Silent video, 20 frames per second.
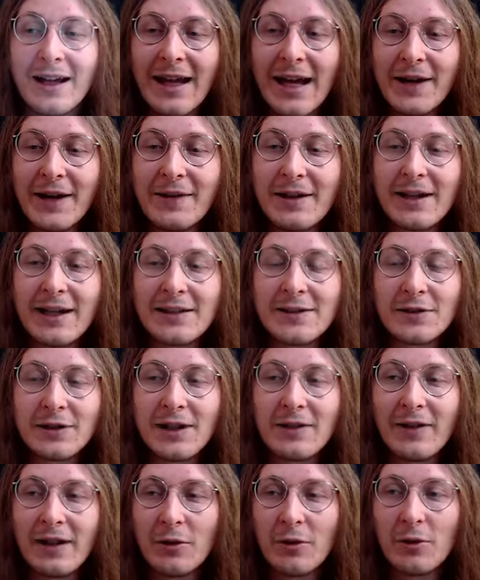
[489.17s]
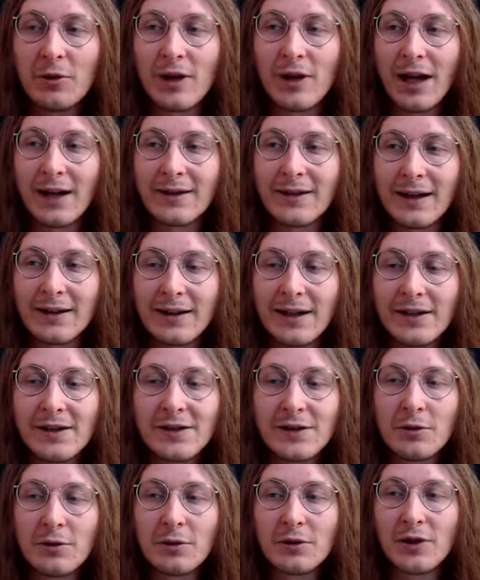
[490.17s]
Let's not even look at that. Let's
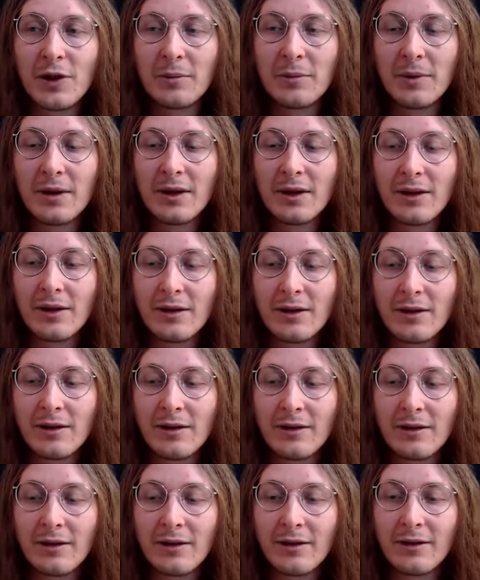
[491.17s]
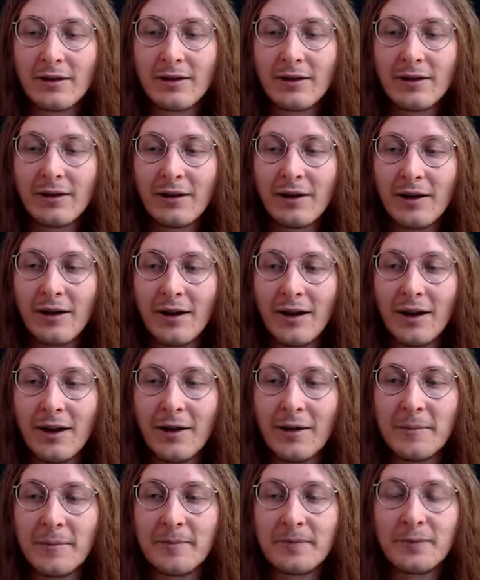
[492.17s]
just look some,
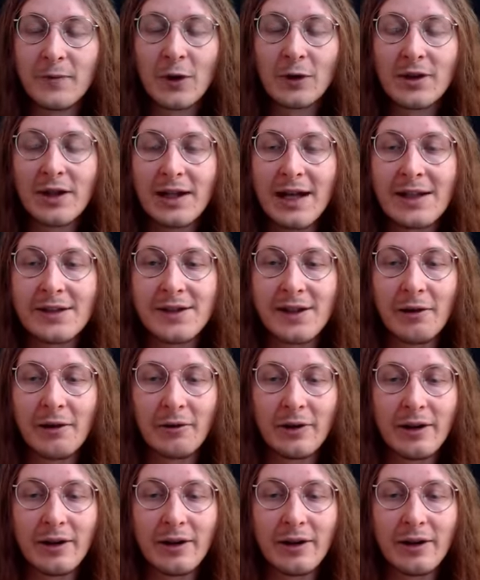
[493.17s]
not the classic arena